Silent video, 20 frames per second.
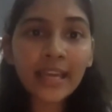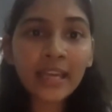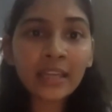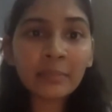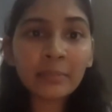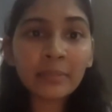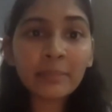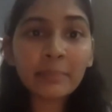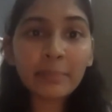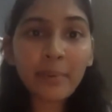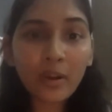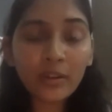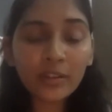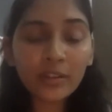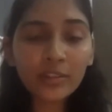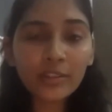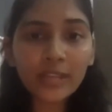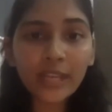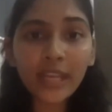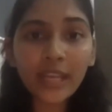had been
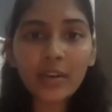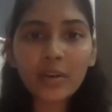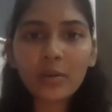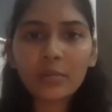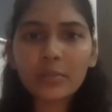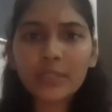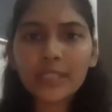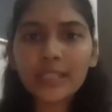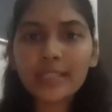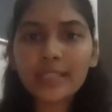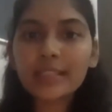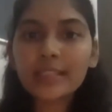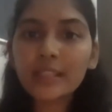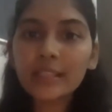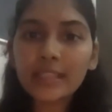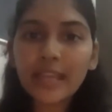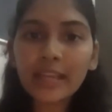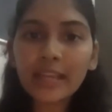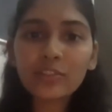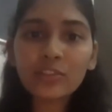pondering over these
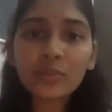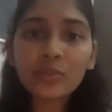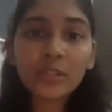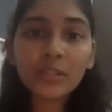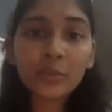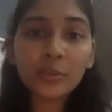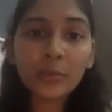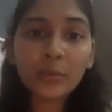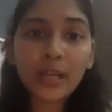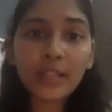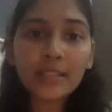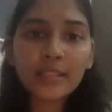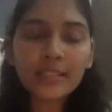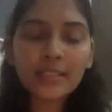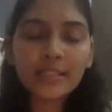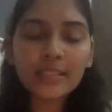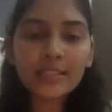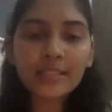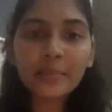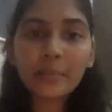contextual
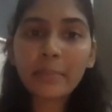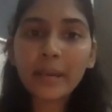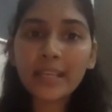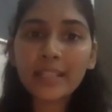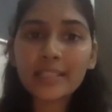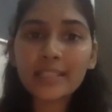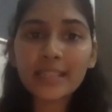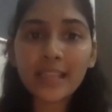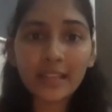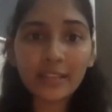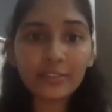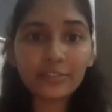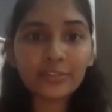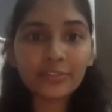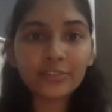nuances myself.